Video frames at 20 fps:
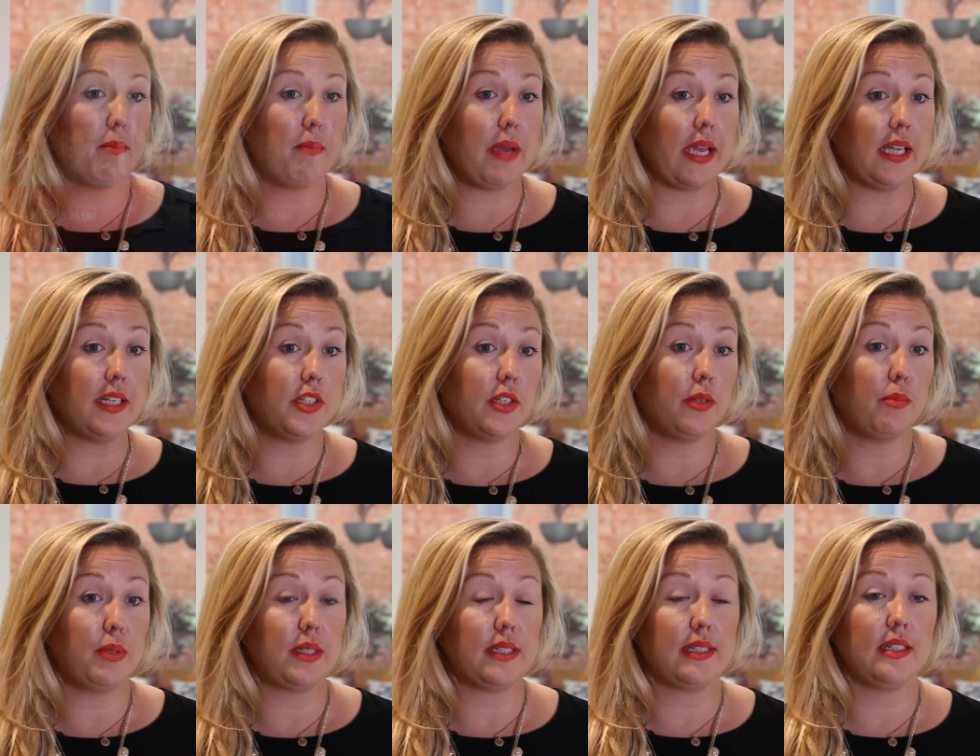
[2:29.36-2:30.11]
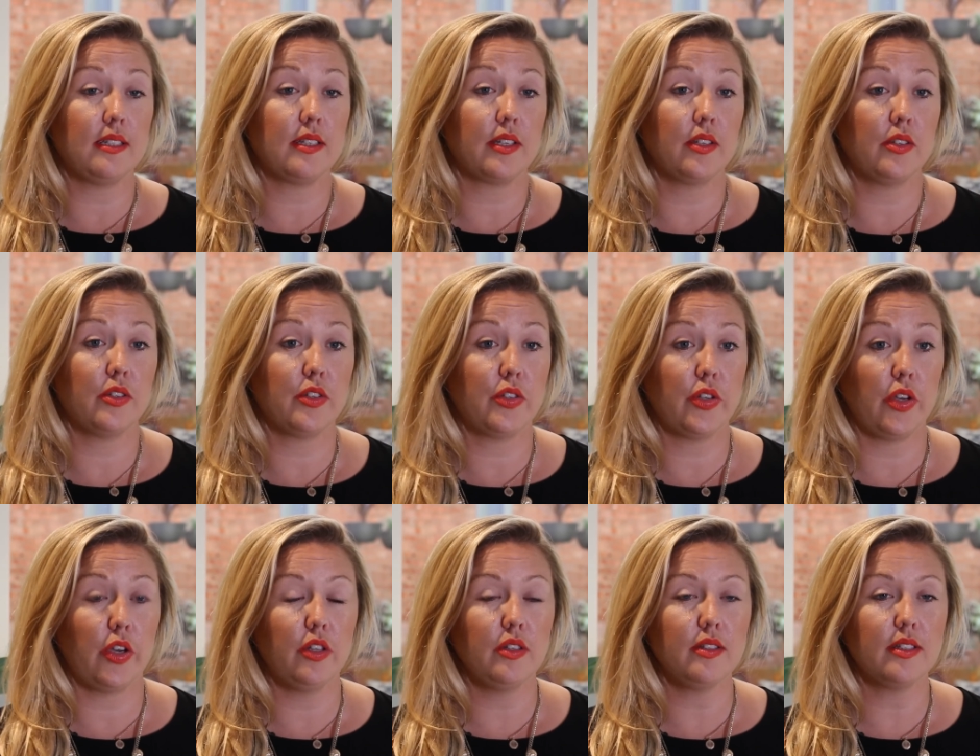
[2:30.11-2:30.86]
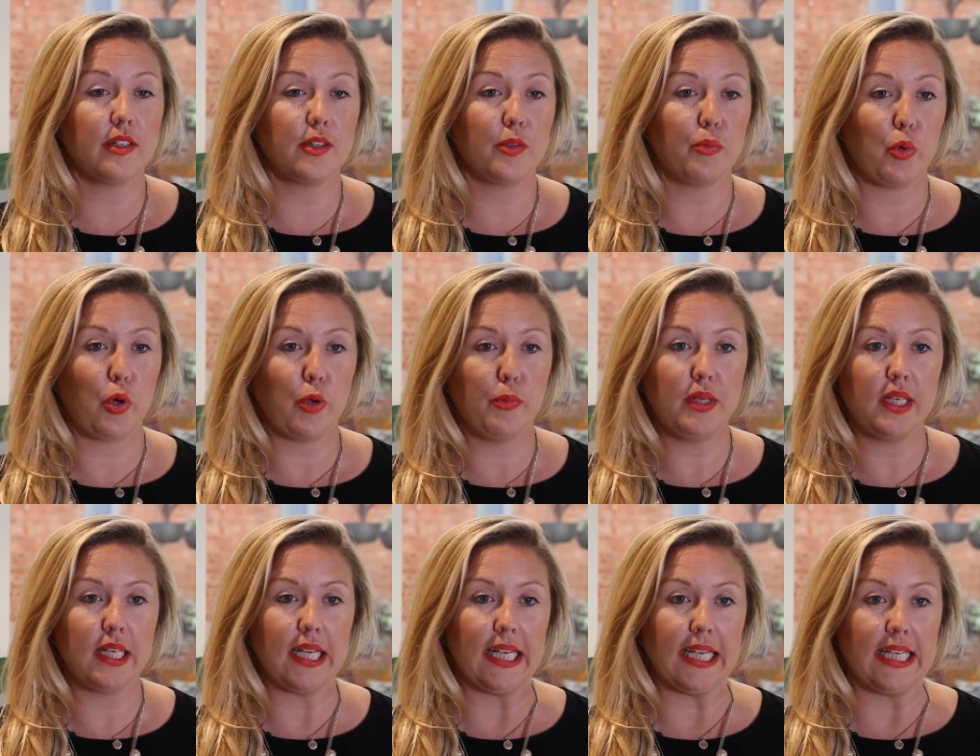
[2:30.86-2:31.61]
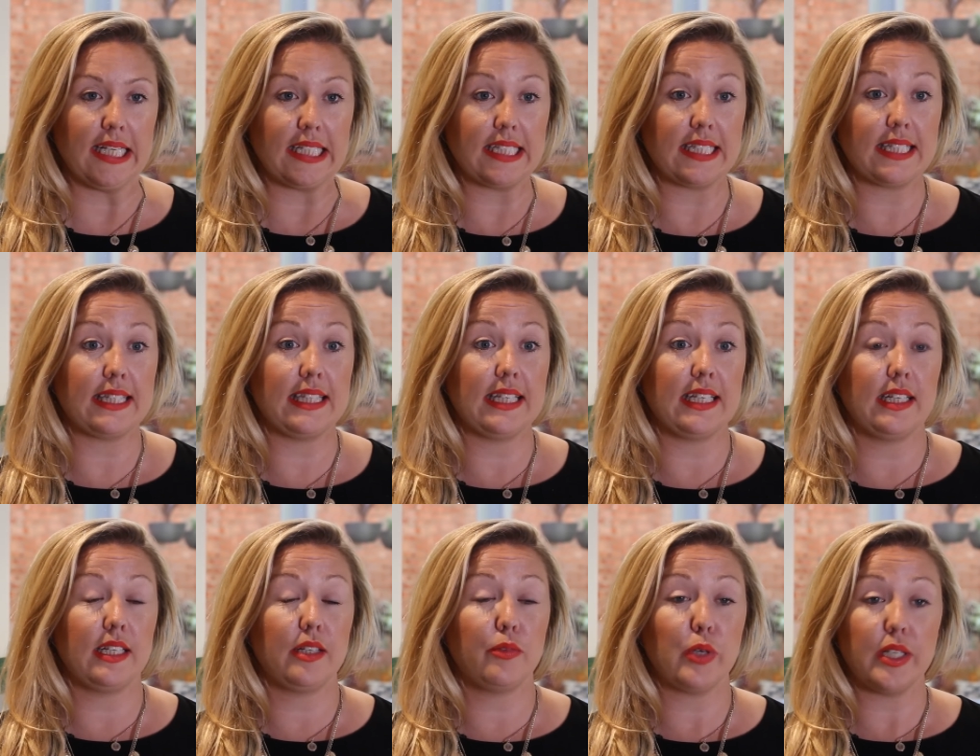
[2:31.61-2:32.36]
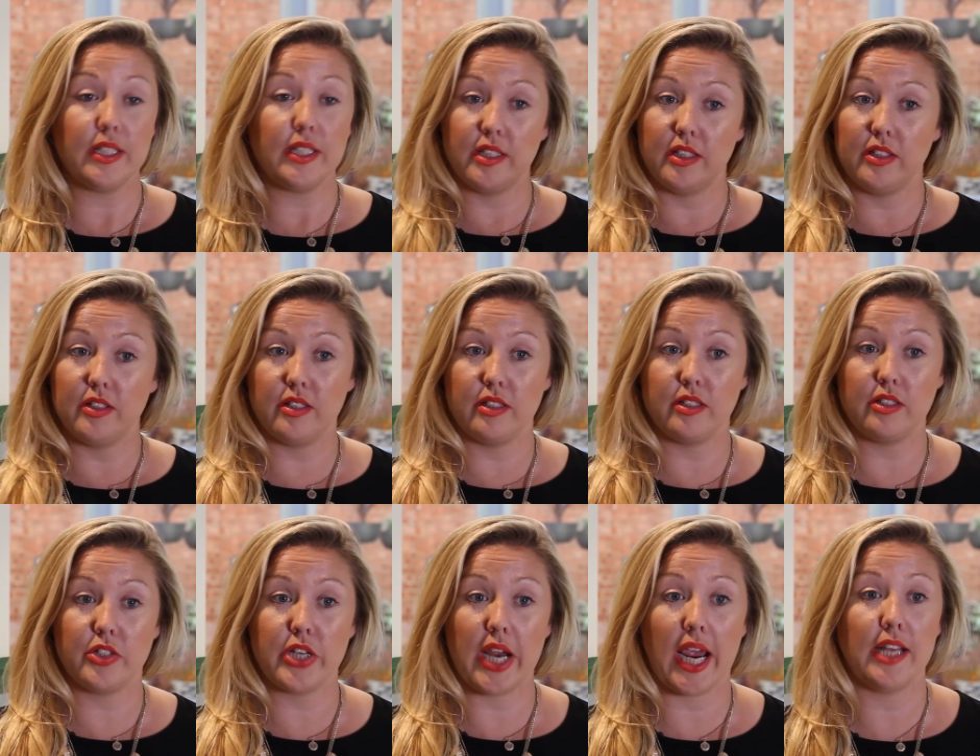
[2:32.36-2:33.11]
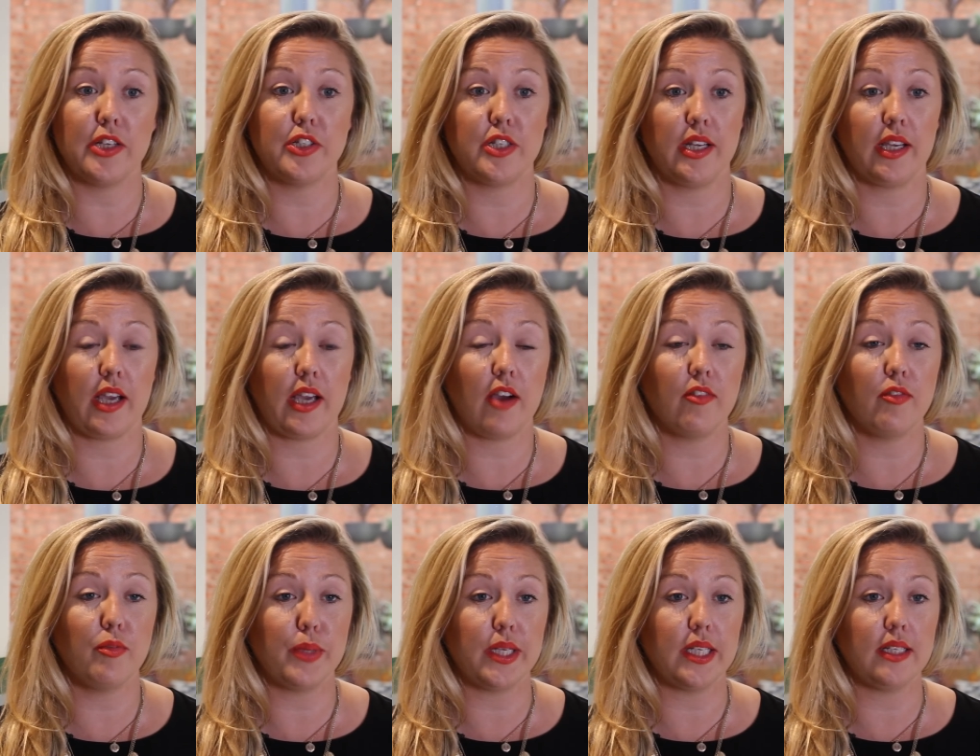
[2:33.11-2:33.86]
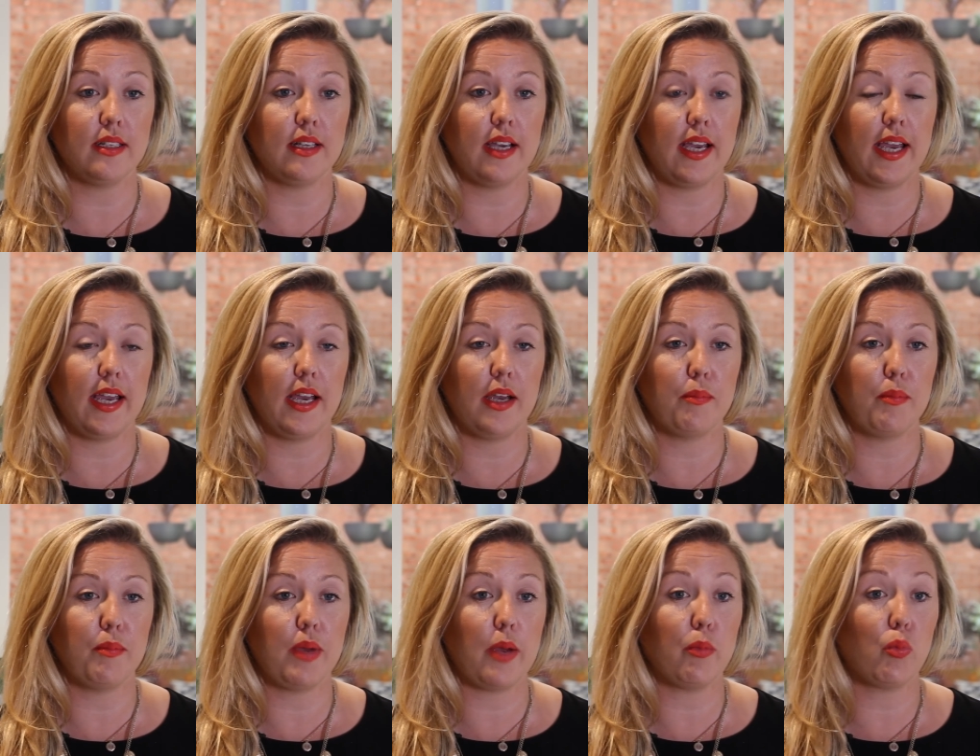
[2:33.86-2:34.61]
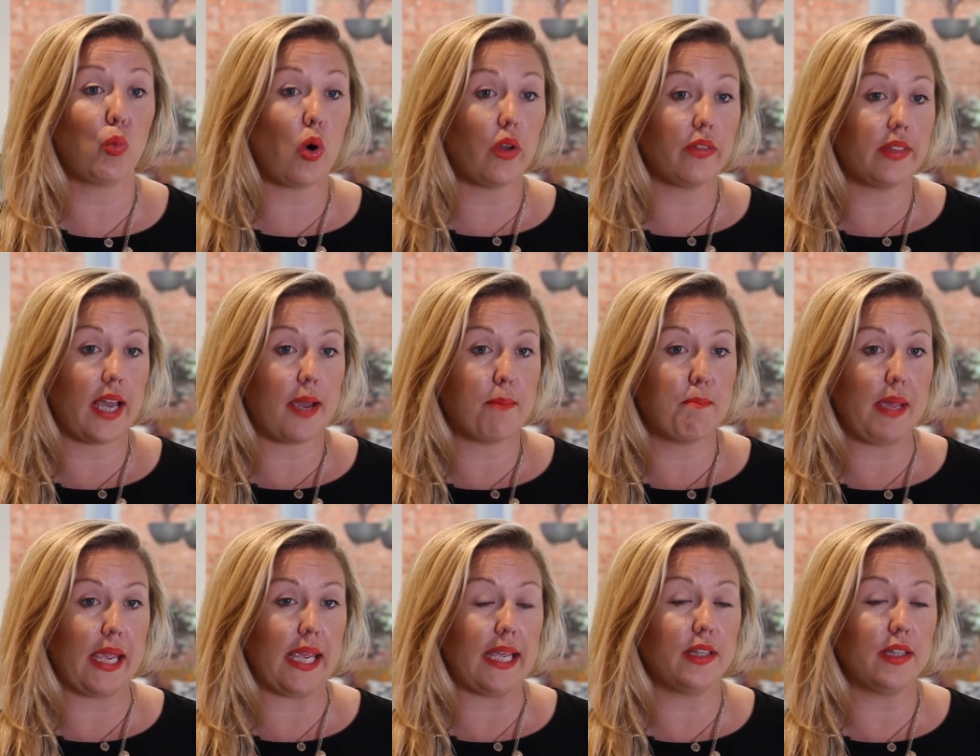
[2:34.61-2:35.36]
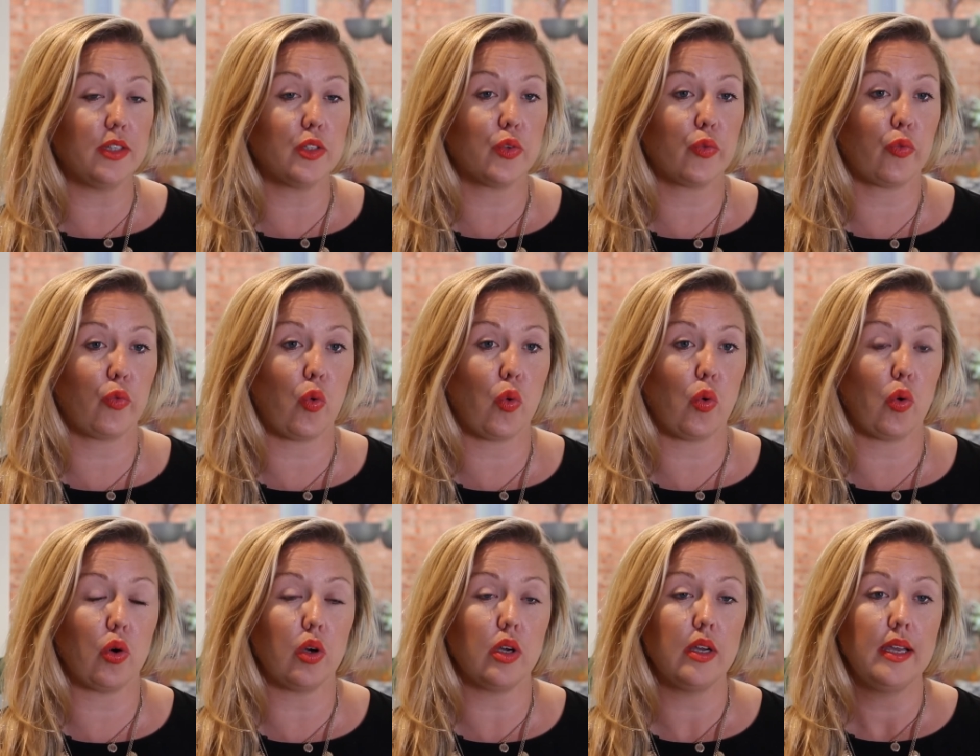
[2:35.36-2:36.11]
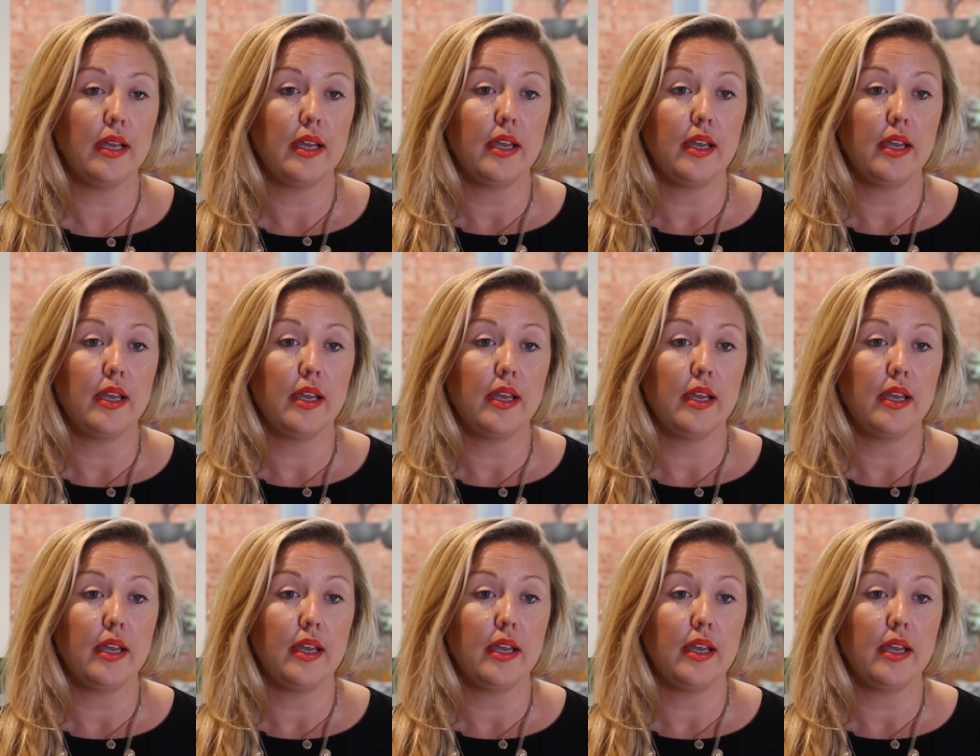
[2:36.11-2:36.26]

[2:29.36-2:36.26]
major business concerns at the moment is the recent change in government um, and what that means for